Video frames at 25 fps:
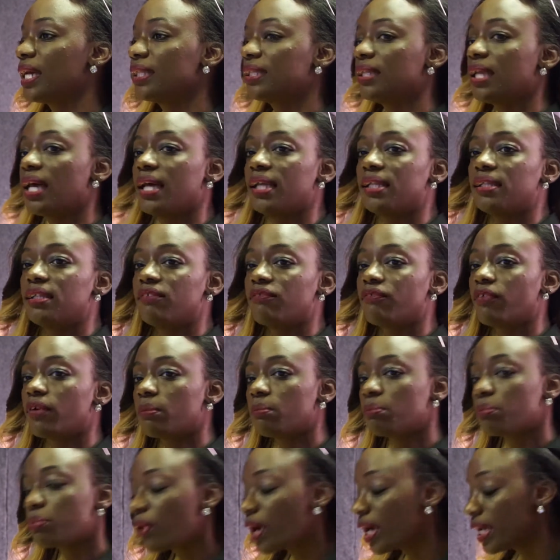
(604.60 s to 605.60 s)
at, at
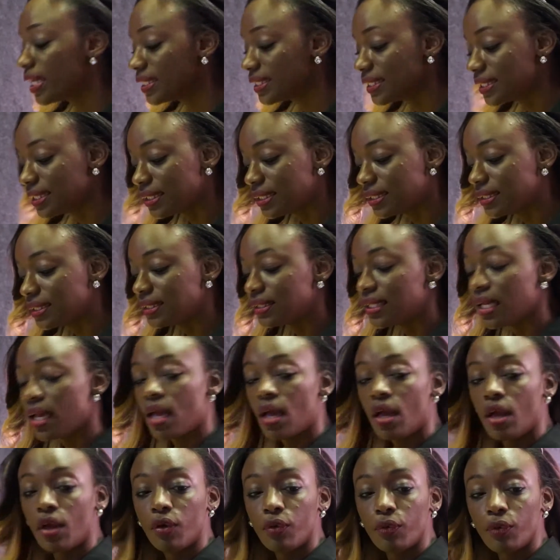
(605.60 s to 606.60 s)
different prices,
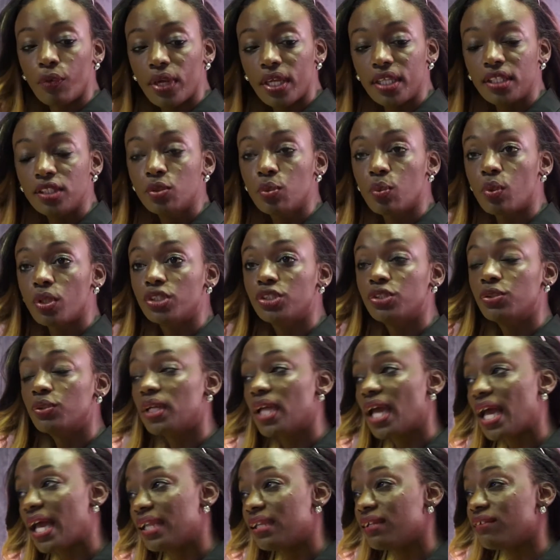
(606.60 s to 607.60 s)
rent what you
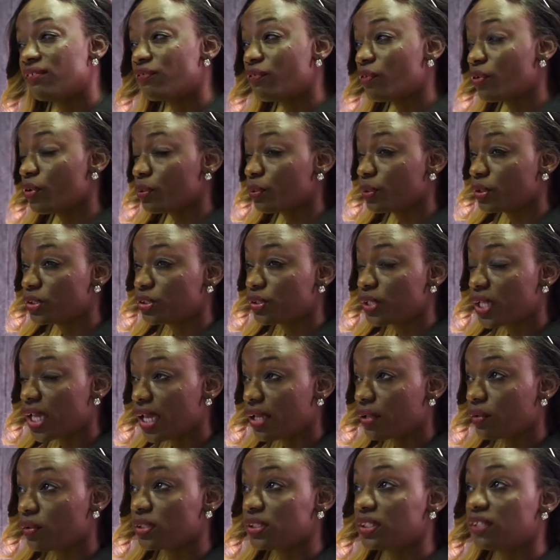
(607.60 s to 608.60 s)
can afford, what you
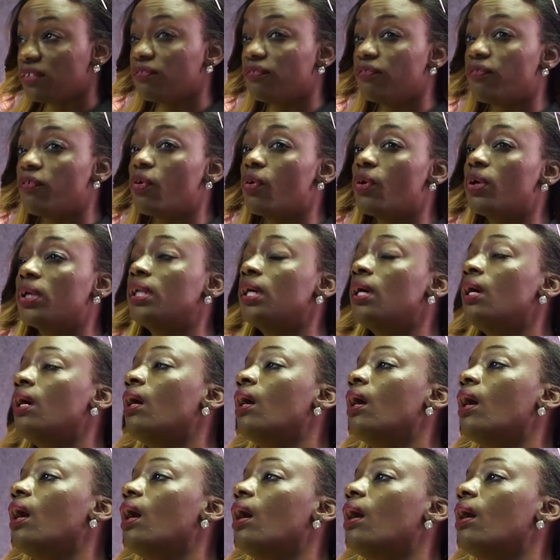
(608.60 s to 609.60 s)
cannot afford.
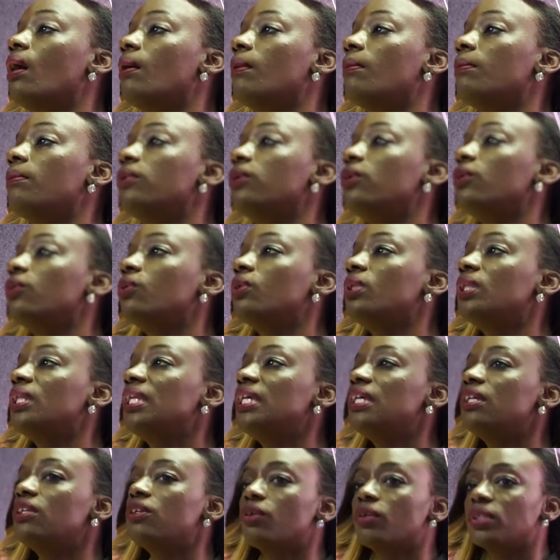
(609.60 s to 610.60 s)
Um, you
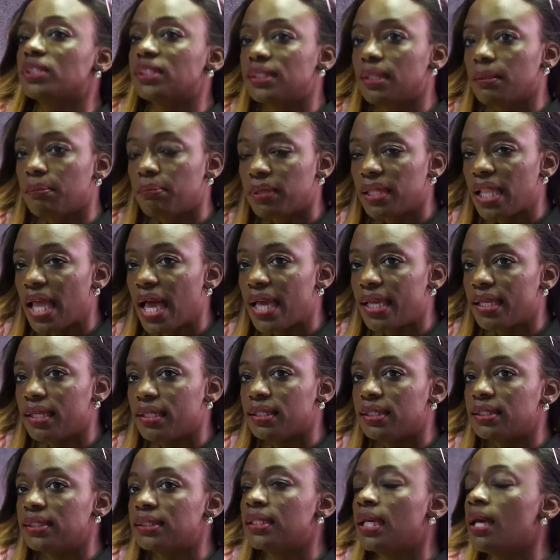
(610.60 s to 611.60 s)
need your
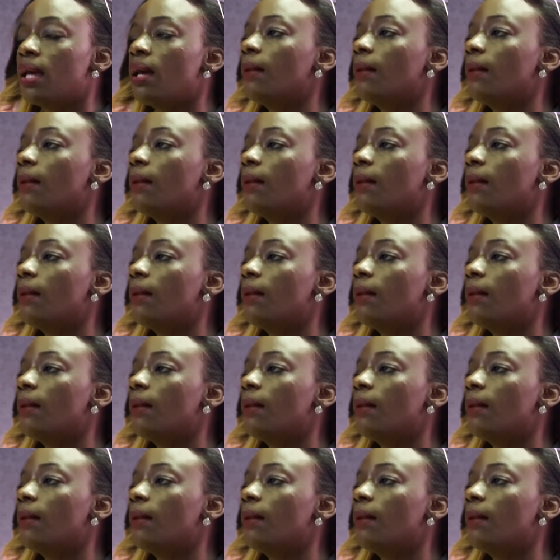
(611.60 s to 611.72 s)
suppliers.